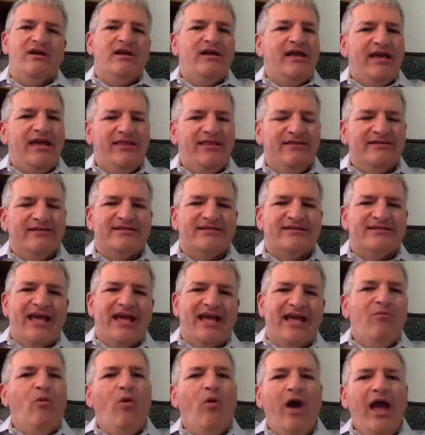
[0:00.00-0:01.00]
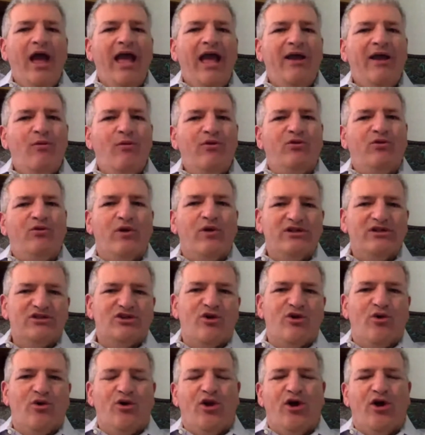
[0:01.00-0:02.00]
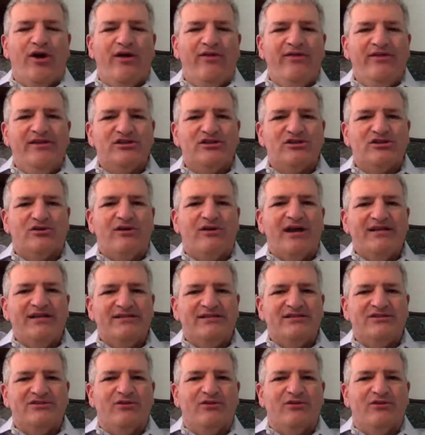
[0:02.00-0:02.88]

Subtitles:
in the same way with what's going on in this crisis.